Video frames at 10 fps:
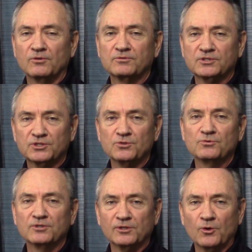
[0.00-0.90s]

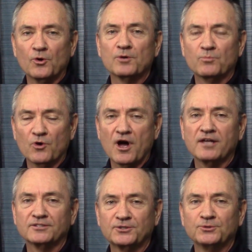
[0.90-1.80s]
soon the Lord
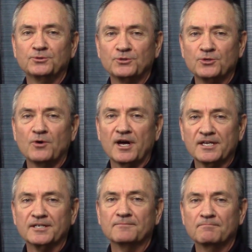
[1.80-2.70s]
brought to
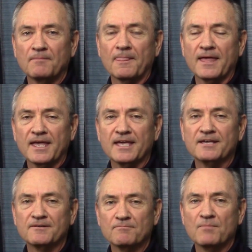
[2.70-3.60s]
UIM
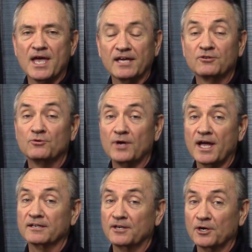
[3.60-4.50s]
a man who
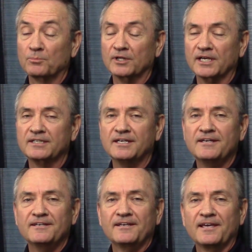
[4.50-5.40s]
had an airplane,
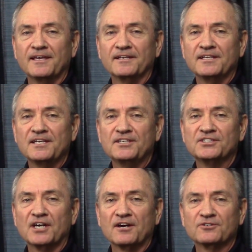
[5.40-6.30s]
and he
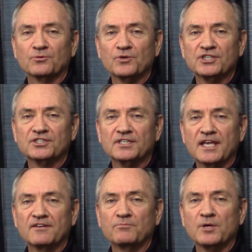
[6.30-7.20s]
desired to reach the
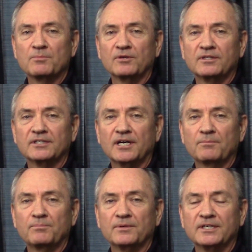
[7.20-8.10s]
Native people
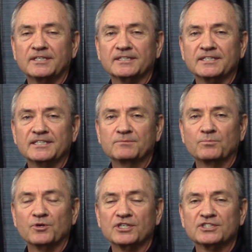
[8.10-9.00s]
up in
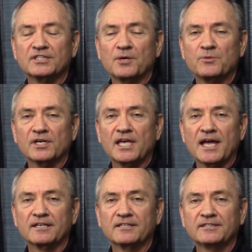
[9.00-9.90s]
British Columbia,
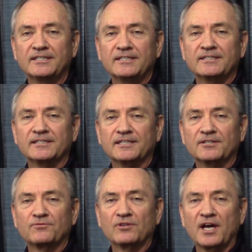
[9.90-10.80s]
Canada,
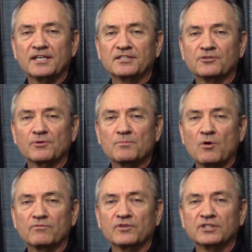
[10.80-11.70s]
flying into
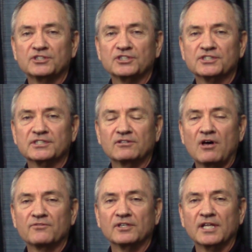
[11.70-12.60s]
remote villages
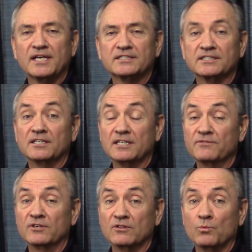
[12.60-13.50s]
along the lakes, and then
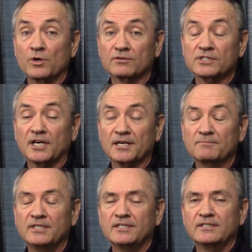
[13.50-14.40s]
even in the wintertime,